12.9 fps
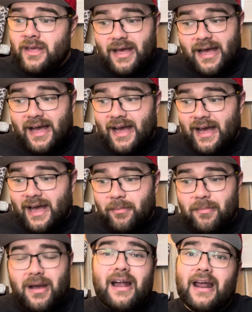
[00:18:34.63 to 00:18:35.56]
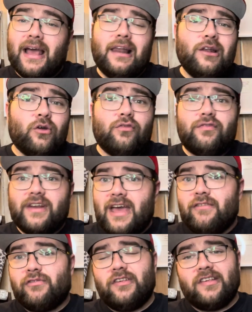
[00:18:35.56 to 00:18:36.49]
And I loved
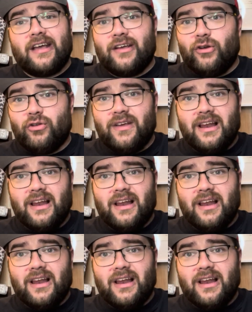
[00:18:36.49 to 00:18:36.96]
every second of it.